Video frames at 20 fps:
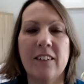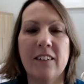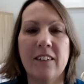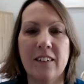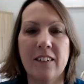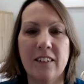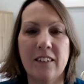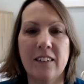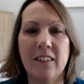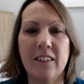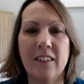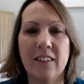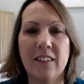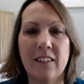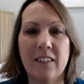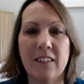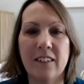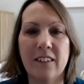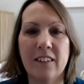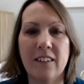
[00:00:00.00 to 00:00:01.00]

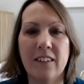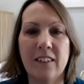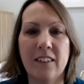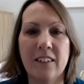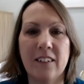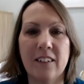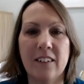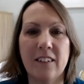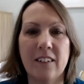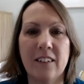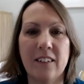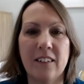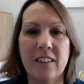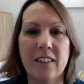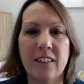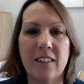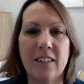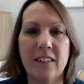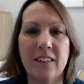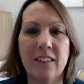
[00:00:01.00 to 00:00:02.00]

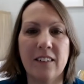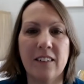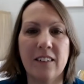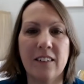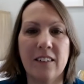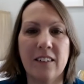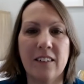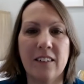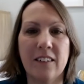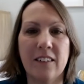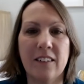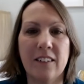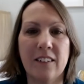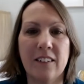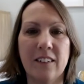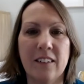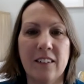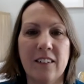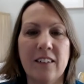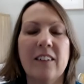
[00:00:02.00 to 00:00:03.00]

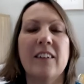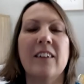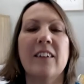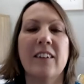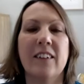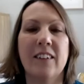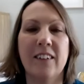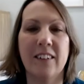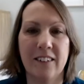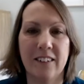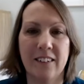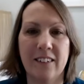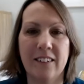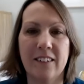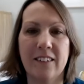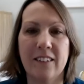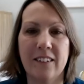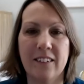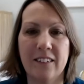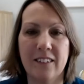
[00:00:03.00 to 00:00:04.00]

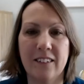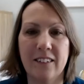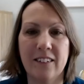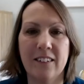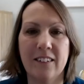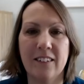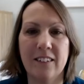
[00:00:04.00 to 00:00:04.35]
This person isn't speaking.